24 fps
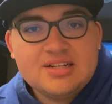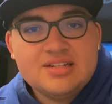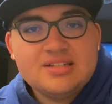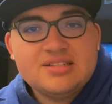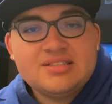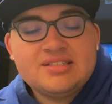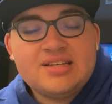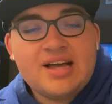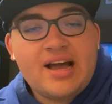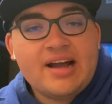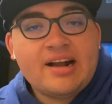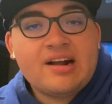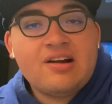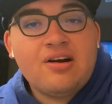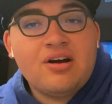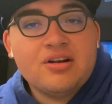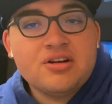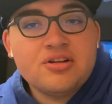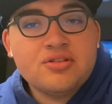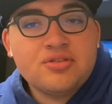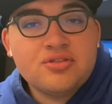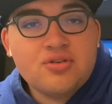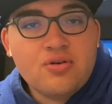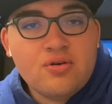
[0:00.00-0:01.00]
tack on
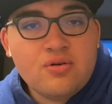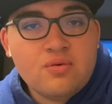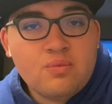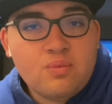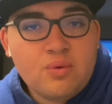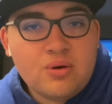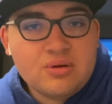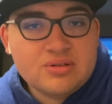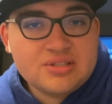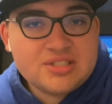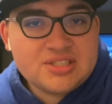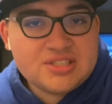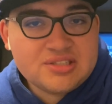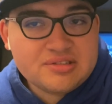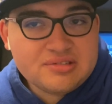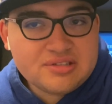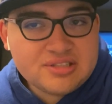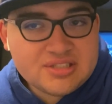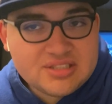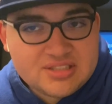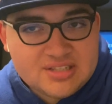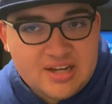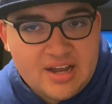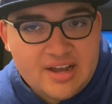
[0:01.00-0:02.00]
a third World
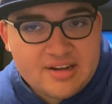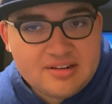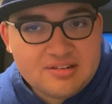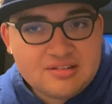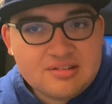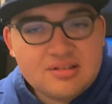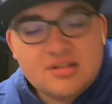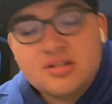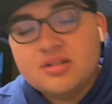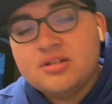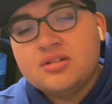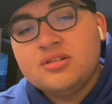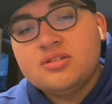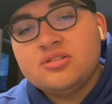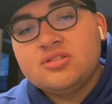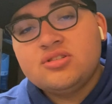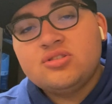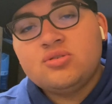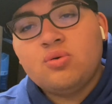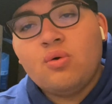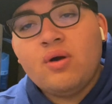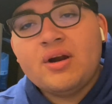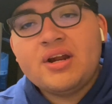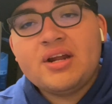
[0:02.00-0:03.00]
Series title,
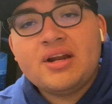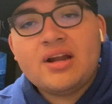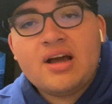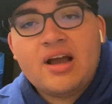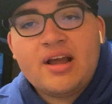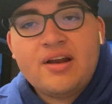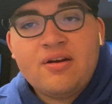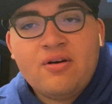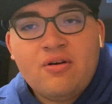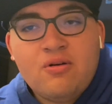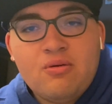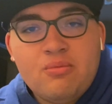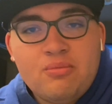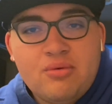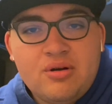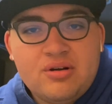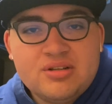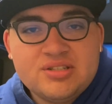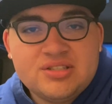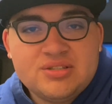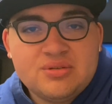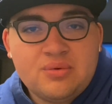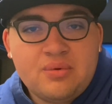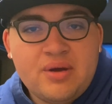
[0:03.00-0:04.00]
29 home
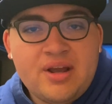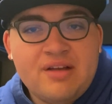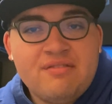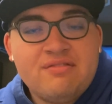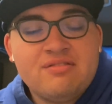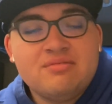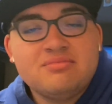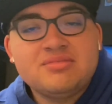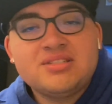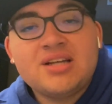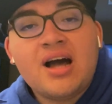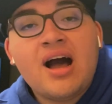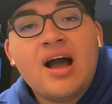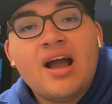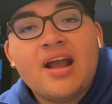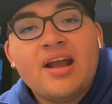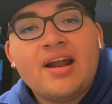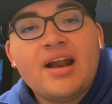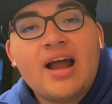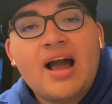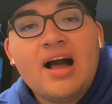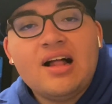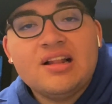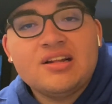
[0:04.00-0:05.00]
runs away from
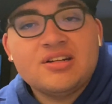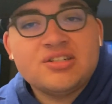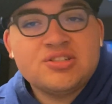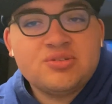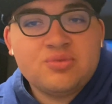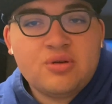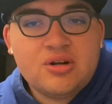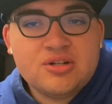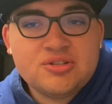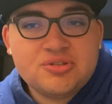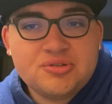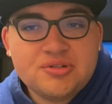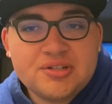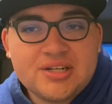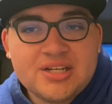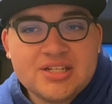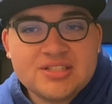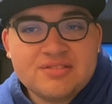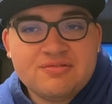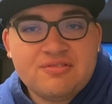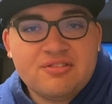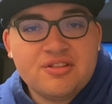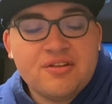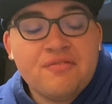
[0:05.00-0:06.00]
tying Alex
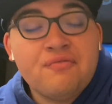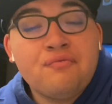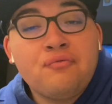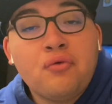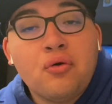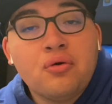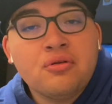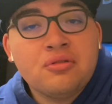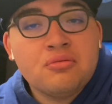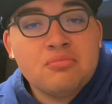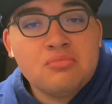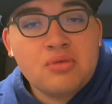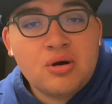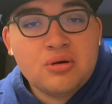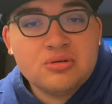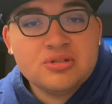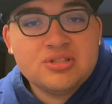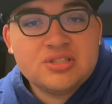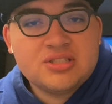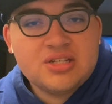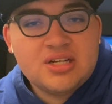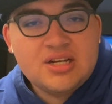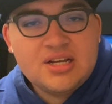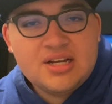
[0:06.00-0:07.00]
Rodriguez for the fourth
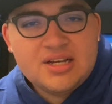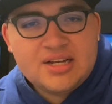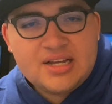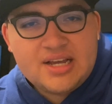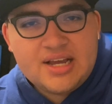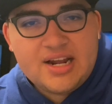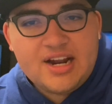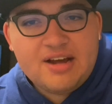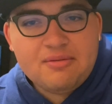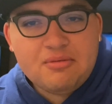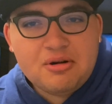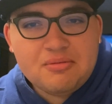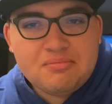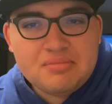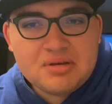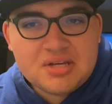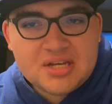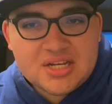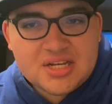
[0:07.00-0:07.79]
most in MLB